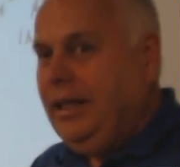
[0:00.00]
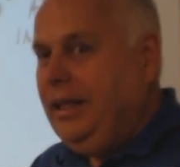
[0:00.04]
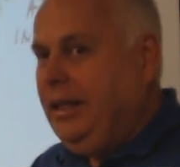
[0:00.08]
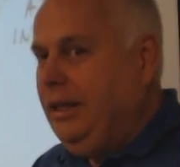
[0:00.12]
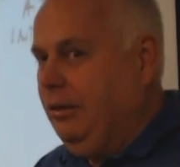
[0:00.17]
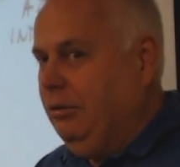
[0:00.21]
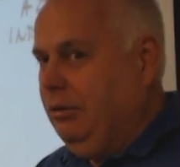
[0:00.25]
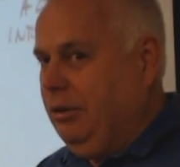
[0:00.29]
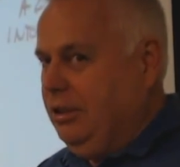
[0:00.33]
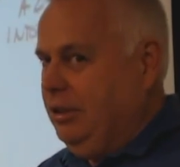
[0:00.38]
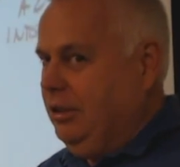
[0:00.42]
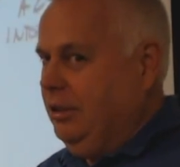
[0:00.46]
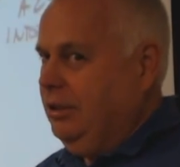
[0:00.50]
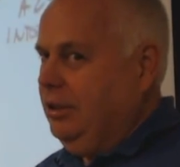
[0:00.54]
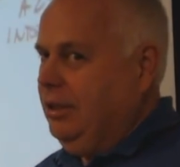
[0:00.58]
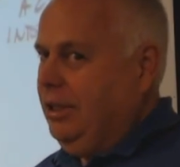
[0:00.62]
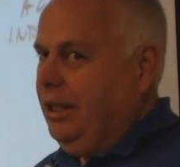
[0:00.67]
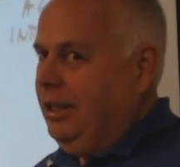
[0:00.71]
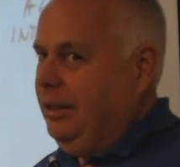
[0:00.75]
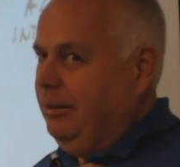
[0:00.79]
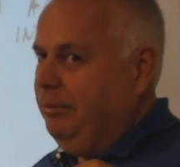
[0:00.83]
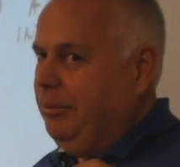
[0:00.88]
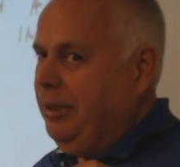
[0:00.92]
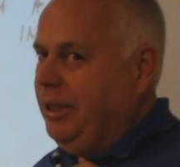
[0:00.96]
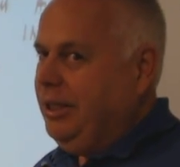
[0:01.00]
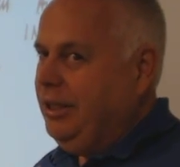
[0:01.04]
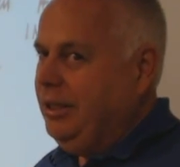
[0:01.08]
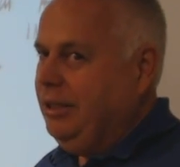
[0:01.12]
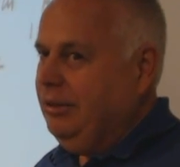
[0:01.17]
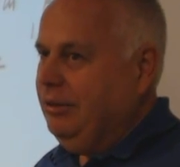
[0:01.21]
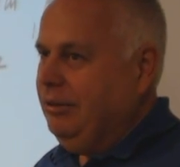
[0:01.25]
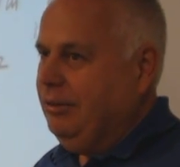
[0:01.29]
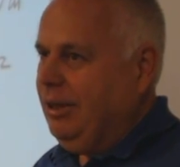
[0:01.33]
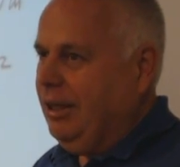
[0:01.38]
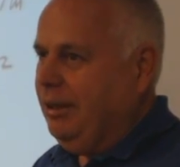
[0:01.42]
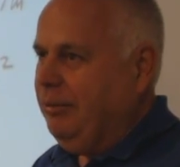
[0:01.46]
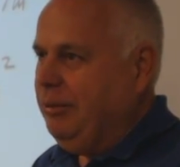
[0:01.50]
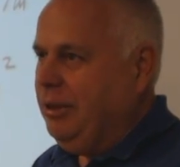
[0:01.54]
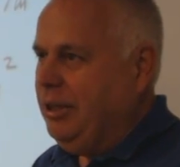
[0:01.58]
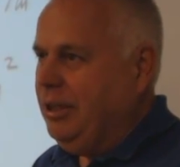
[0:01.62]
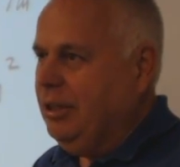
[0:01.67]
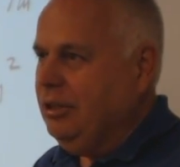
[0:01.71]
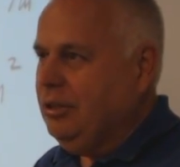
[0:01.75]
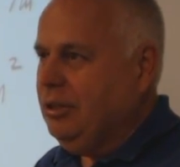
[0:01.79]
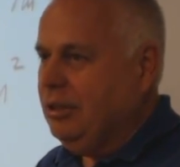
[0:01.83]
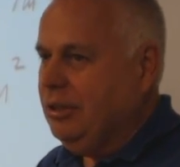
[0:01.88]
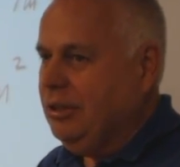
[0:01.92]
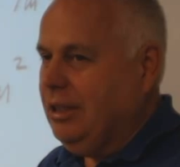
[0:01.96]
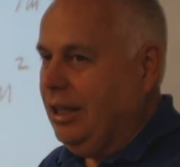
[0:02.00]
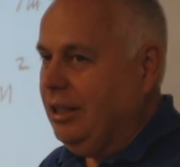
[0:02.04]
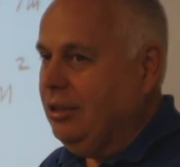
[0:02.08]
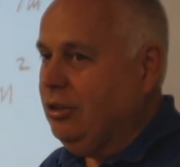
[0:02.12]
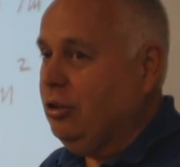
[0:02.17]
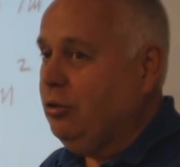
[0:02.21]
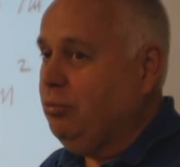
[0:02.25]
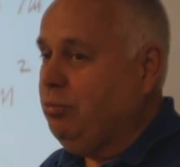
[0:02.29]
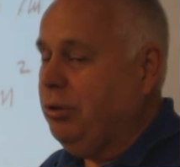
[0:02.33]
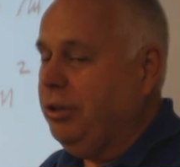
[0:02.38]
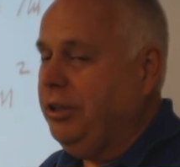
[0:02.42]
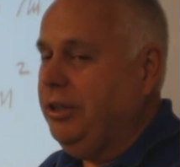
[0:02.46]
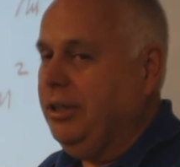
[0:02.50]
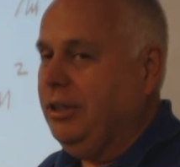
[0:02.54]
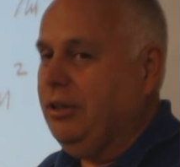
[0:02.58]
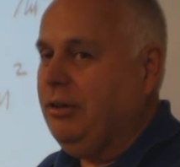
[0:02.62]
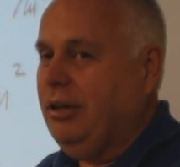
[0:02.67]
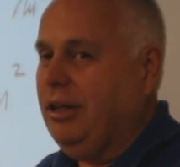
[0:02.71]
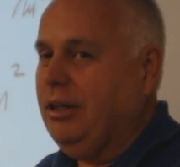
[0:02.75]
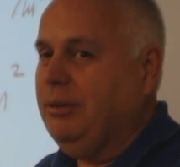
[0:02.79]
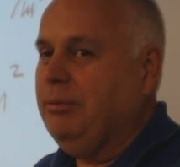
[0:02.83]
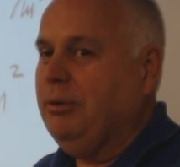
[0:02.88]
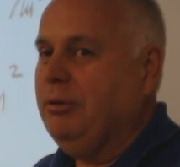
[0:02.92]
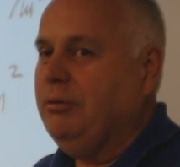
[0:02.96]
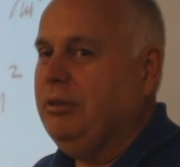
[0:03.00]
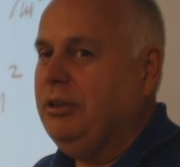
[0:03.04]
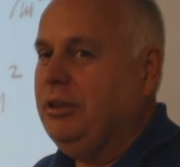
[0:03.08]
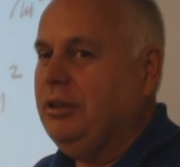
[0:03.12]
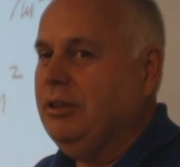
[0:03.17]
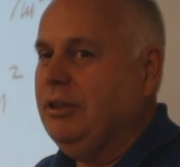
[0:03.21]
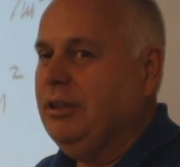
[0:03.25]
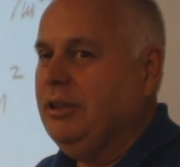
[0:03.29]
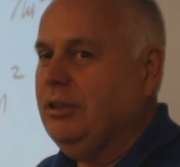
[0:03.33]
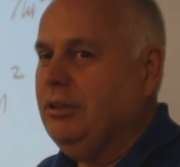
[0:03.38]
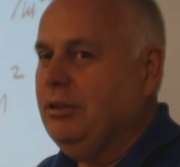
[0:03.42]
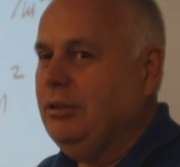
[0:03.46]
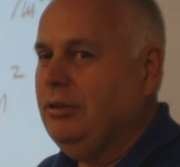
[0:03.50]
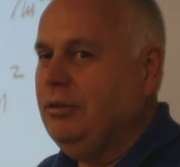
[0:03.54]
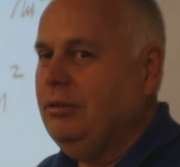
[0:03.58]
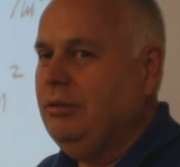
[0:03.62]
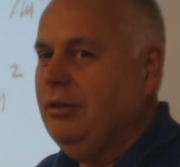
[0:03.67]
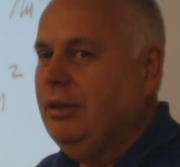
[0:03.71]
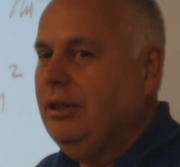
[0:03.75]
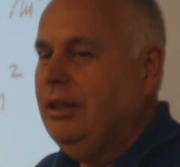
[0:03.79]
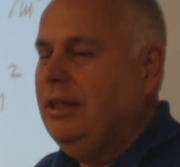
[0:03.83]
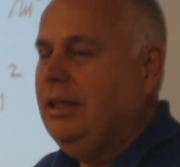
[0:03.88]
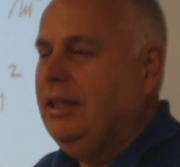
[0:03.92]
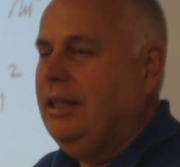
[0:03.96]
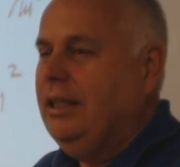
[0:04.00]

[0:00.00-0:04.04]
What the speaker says: There wasn't that many. I mean, that's pretty incredible when you can do